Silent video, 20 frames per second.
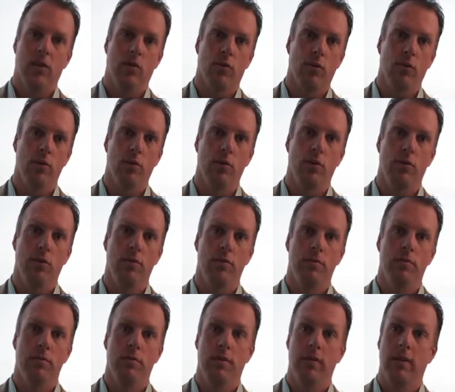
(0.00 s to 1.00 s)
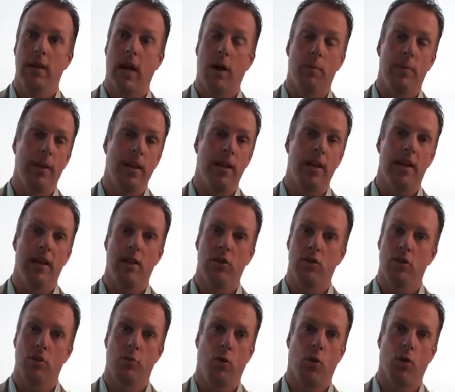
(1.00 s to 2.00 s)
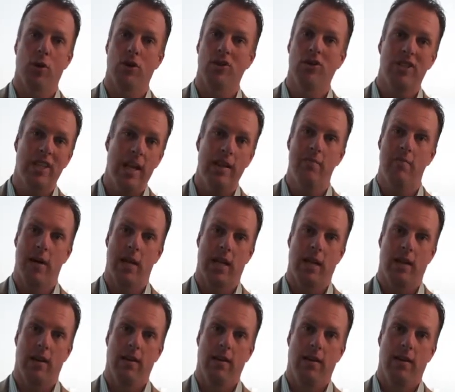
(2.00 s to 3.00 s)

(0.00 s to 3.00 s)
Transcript: through helping their supporters save money.